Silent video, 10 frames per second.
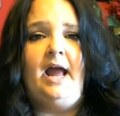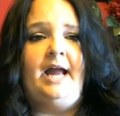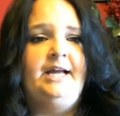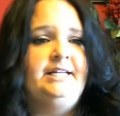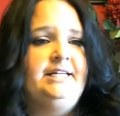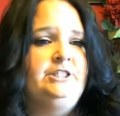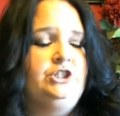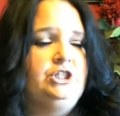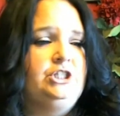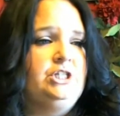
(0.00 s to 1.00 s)
And
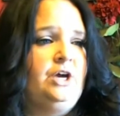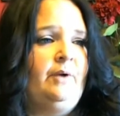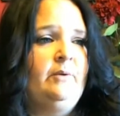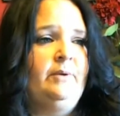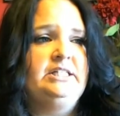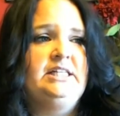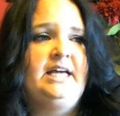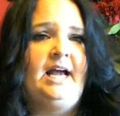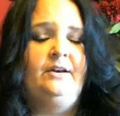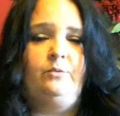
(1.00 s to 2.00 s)
it's just a great way to see
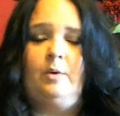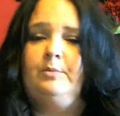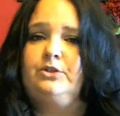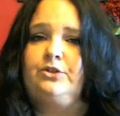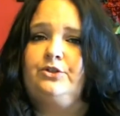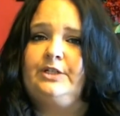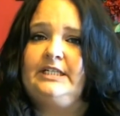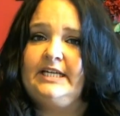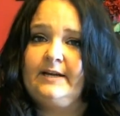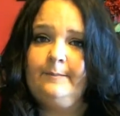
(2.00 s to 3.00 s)
kind of what books are
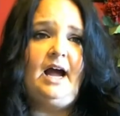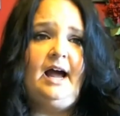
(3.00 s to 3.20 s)
trending.